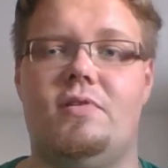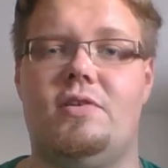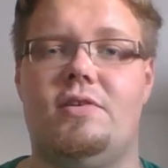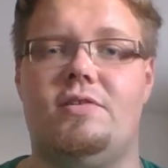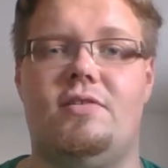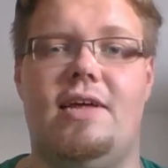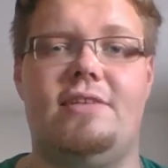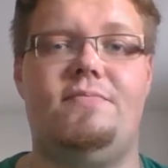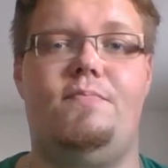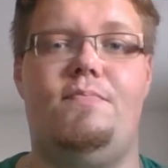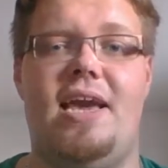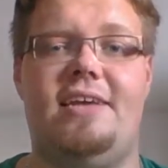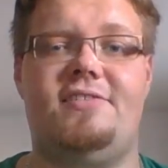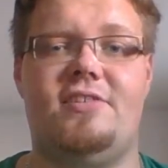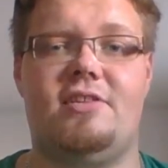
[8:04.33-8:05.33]
So that's
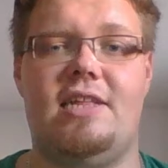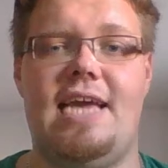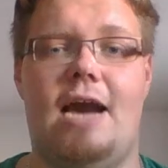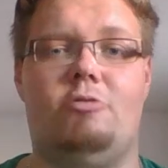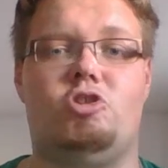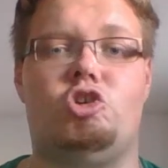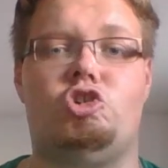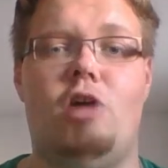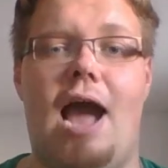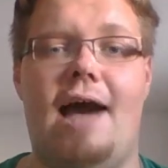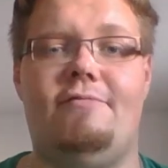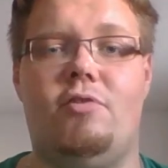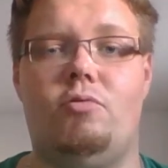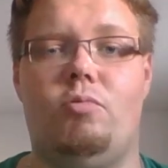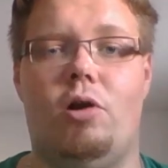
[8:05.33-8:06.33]
basically how
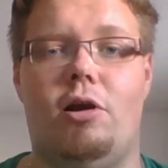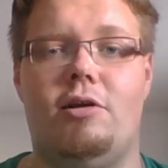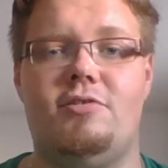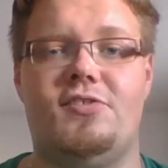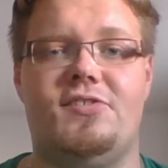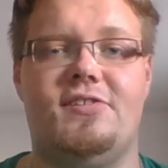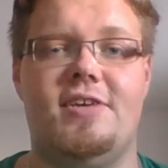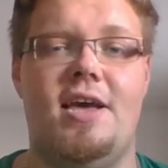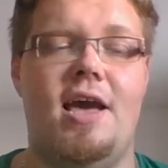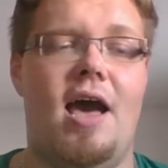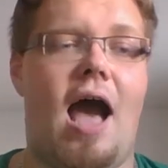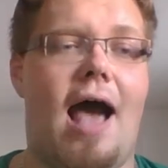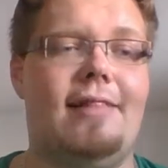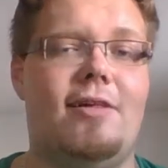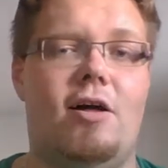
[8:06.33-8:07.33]
travel works.
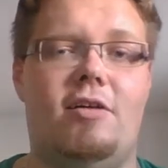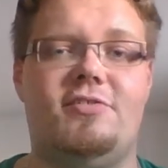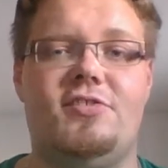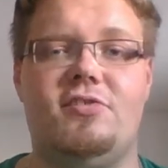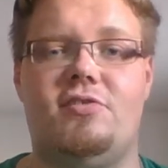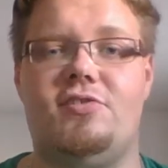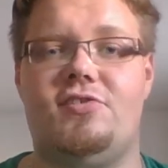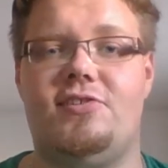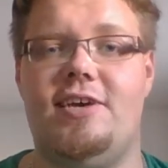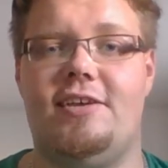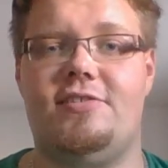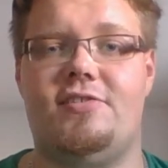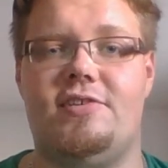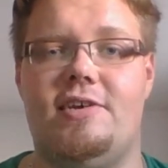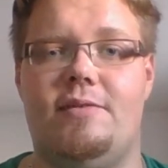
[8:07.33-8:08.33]
I'll also
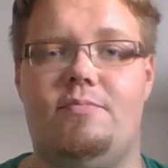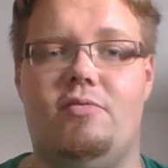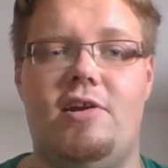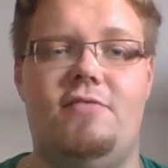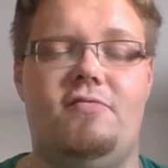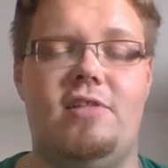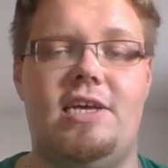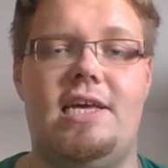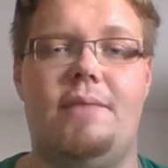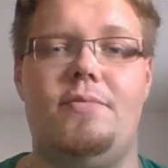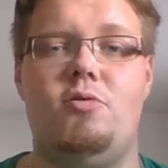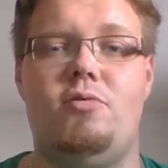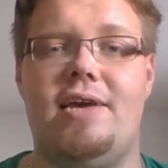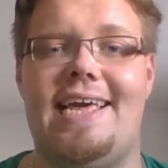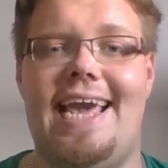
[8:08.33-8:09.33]
discuss briefly
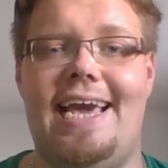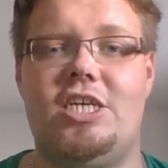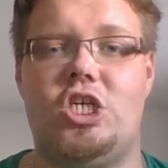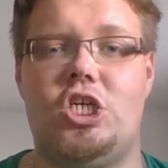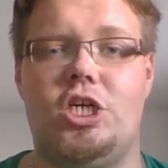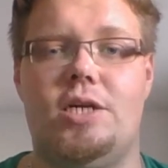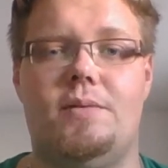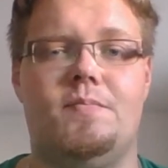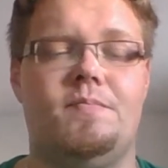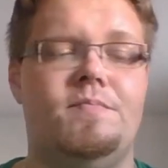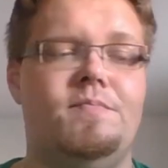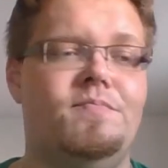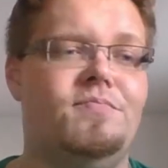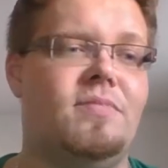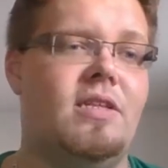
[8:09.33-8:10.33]
communication.
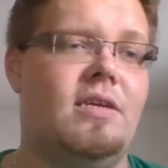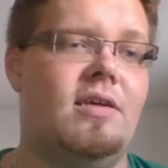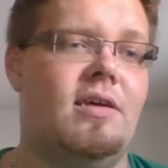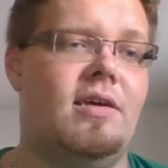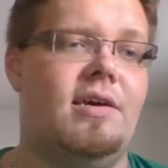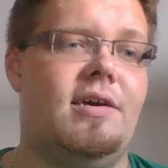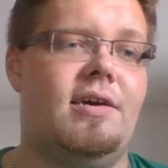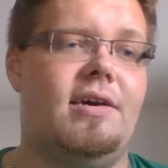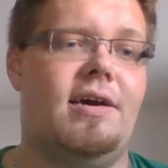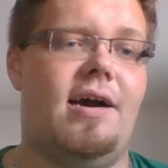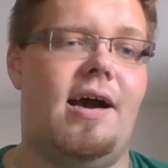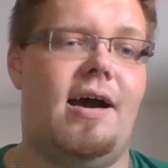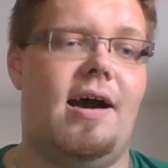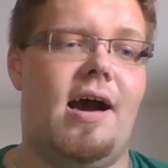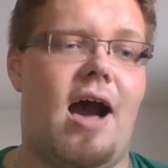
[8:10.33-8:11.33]

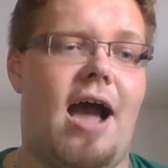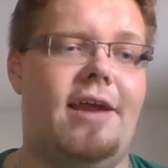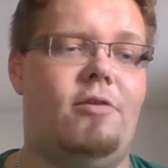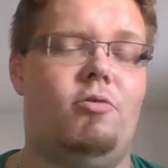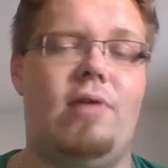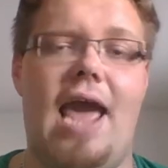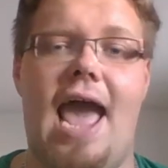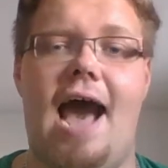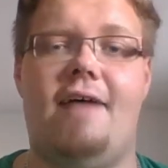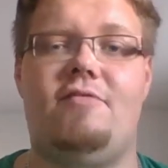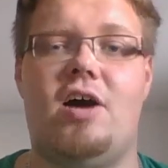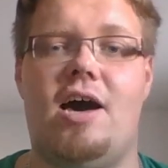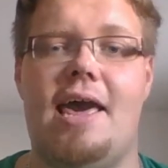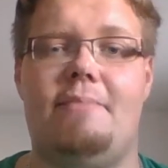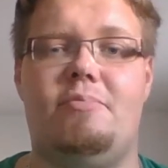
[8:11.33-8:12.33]
I don't have
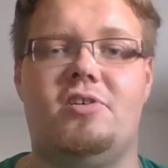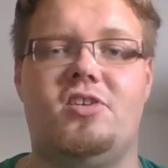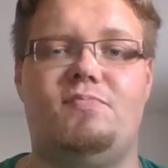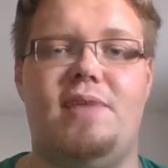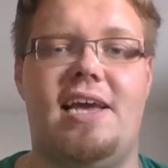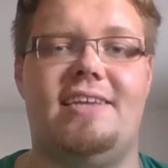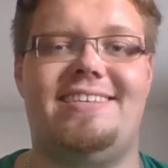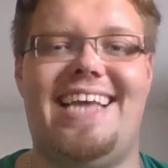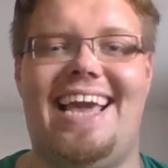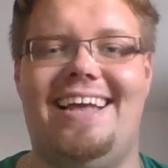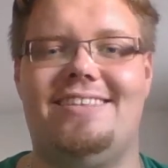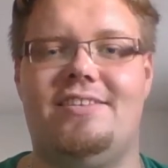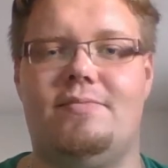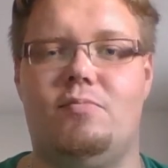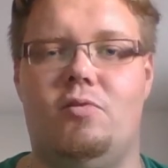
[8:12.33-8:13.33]
a hyperspace
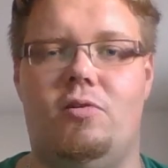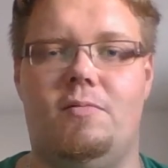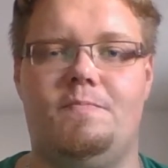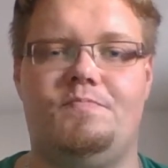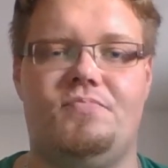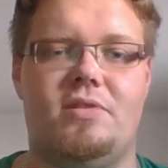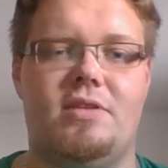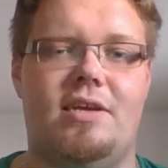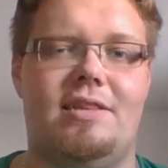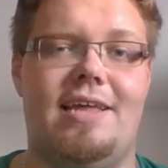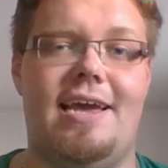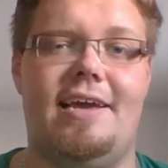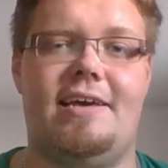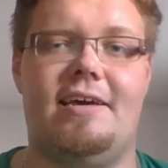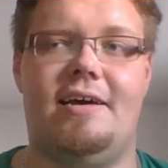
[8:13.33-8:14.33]
Ansible
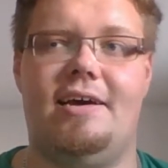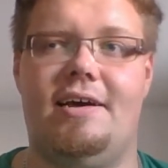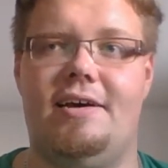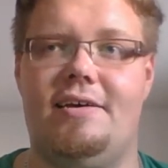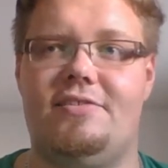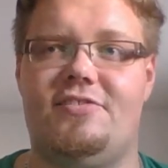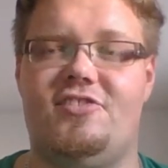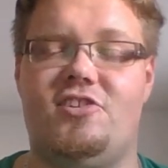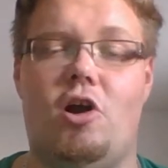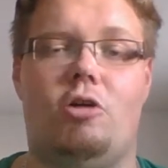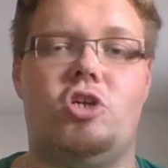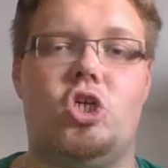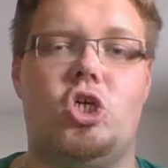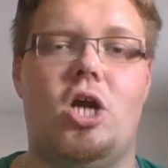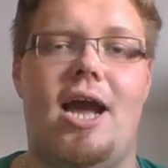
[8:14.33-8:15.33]
like
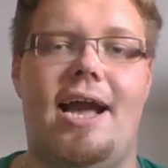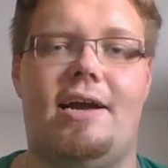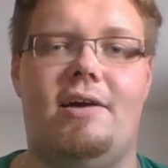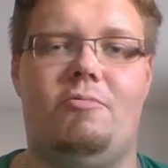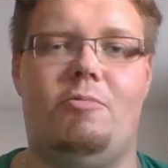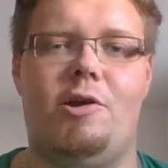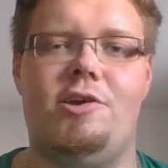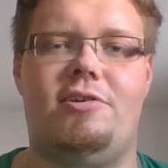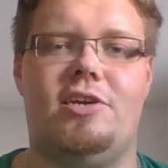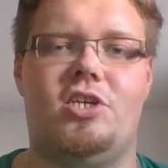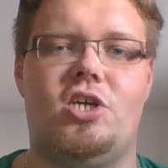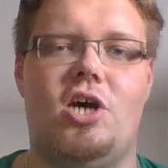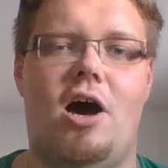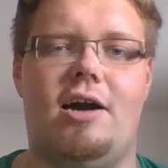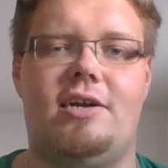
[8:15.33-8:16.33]
Star Trek, where you can
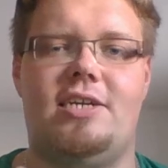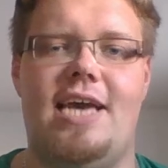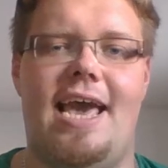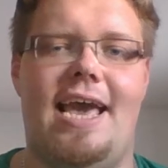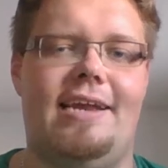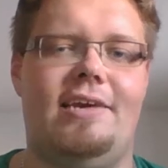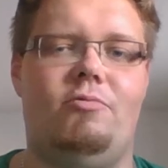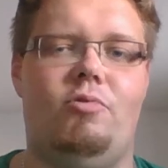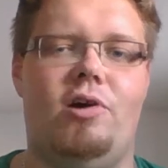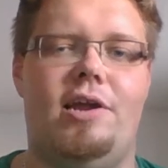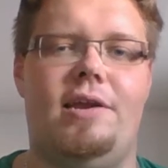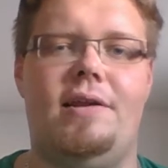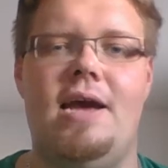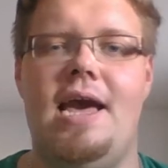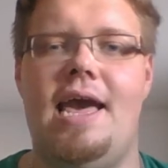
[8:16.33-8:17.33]
talk to
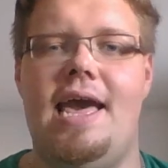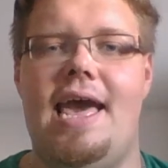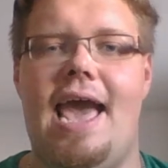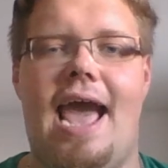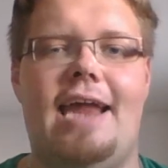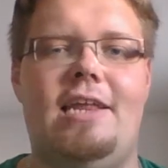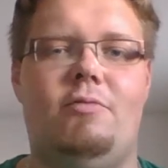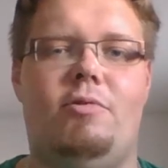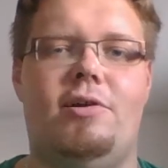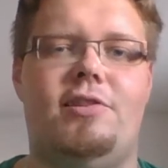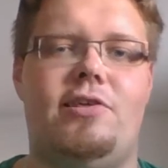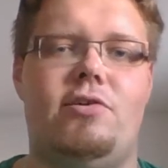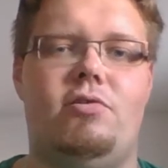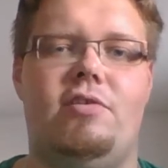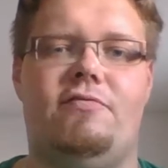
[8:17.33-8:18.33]
anyone anywhere
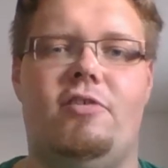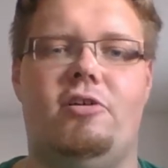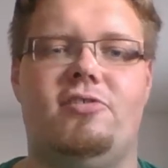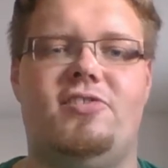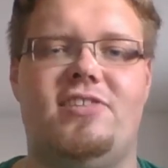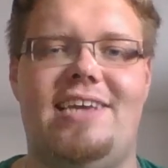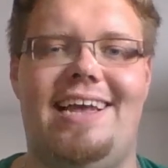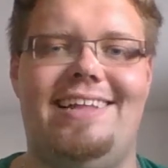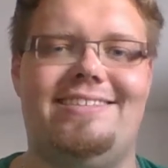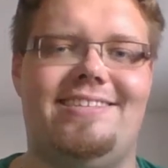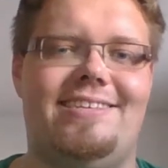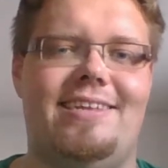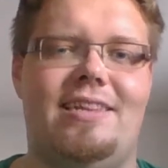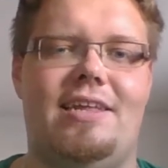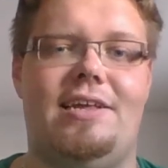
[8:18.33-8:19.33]
in the universe
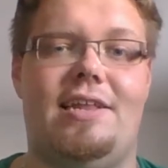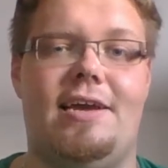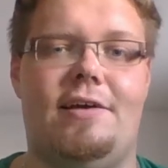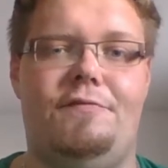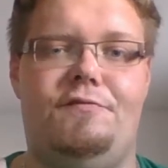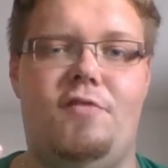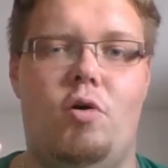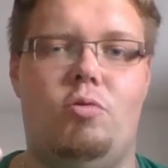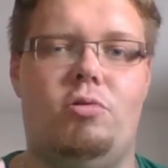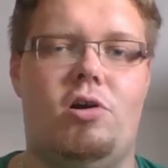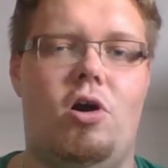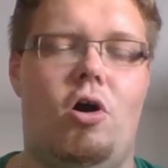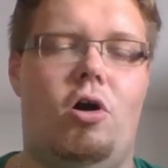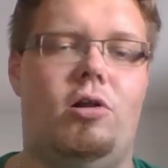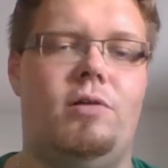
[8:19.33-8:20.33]
instantly like a phone
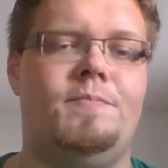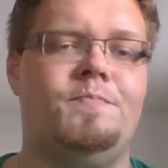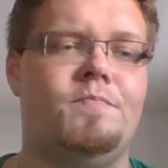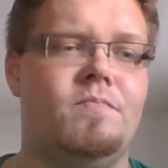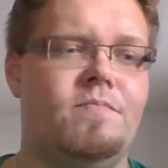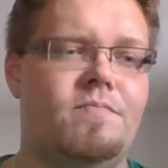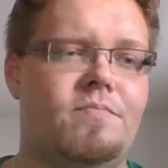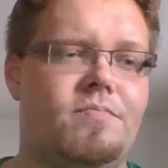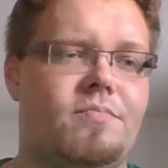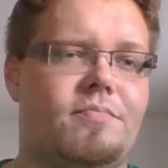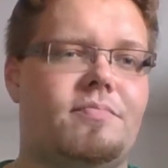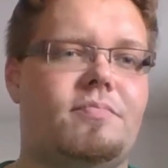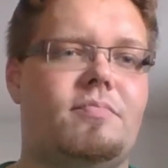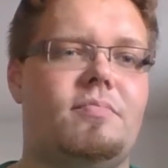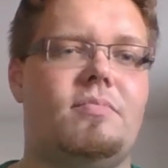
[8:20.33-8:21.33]
call.
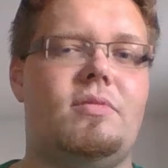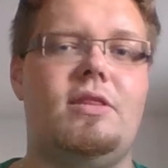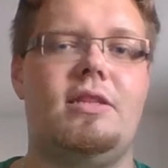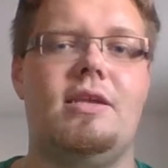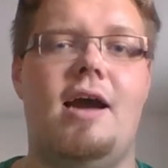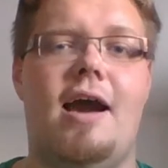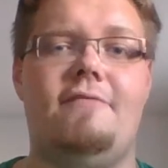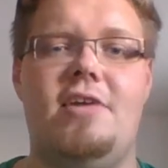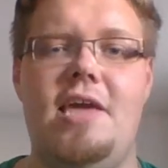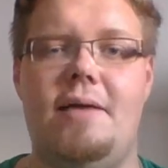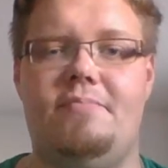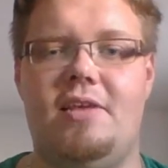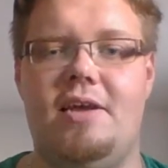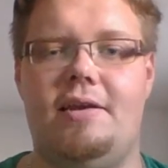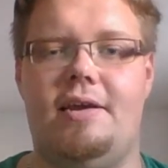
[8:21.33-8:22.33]
I've
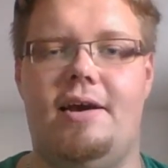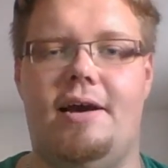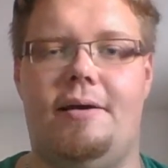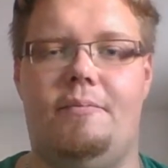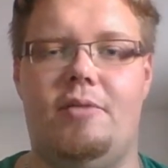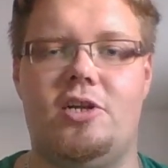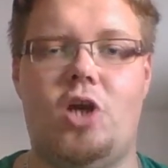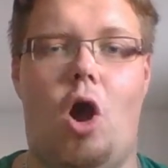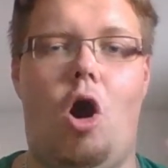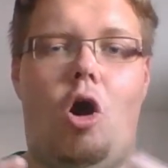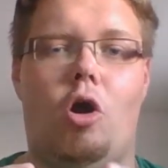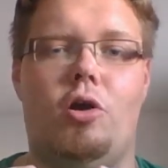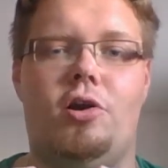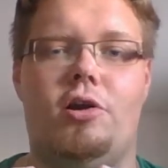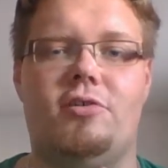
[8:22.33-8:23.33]
kept it much
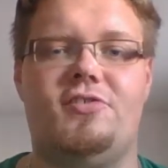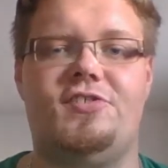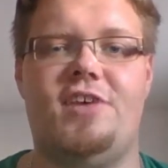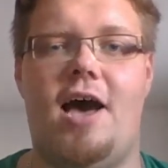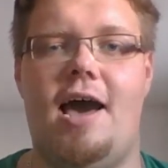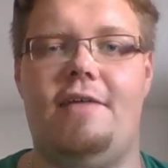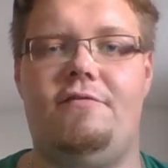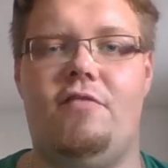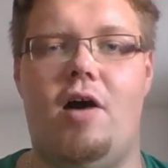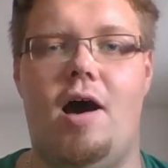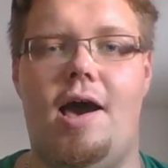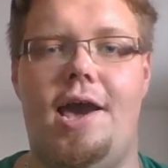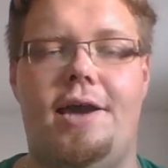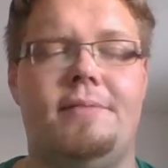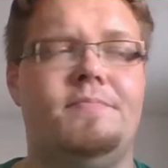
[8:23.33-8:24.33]
harder
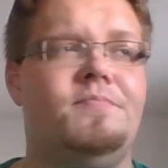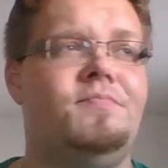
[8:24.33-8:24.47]
sci-fi,